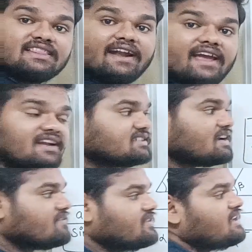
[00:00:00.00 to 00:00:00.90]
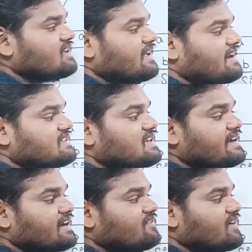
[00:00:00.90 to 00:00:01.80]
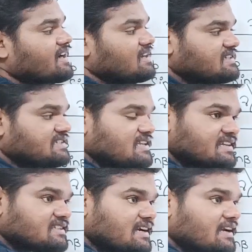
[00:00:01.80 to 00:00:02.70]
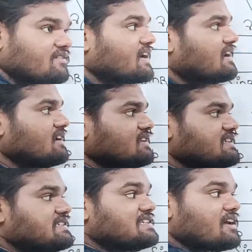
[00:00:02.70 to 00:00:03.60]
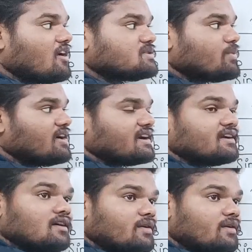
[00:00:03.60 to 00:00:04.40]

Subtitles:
the direction of the resultant vector. This is a resultant vector, this is a cross product.